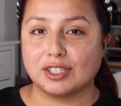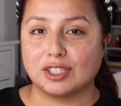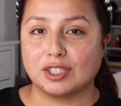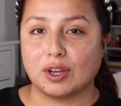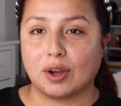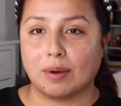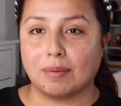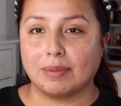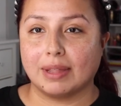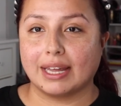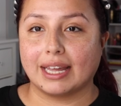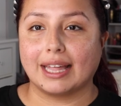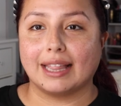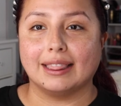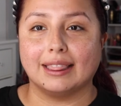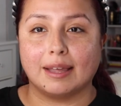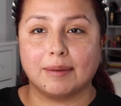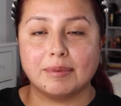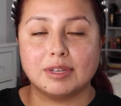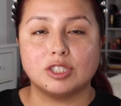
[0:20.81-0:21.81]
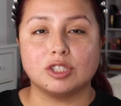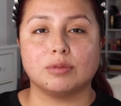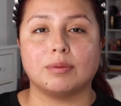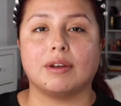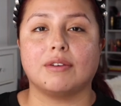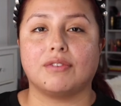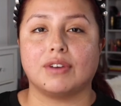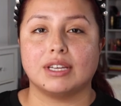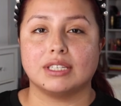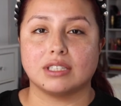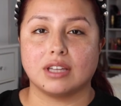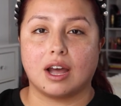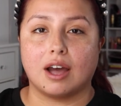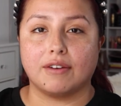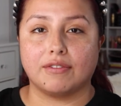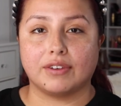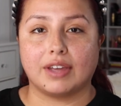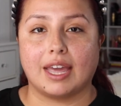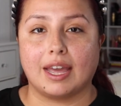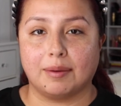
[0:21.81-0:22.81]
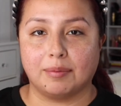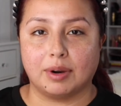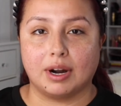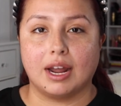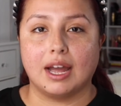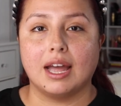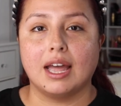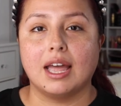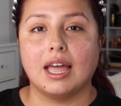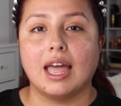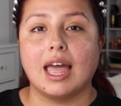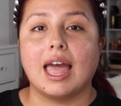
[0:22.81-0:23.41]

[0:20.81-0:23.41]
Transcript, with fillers: So I'm like, let me do my face off camera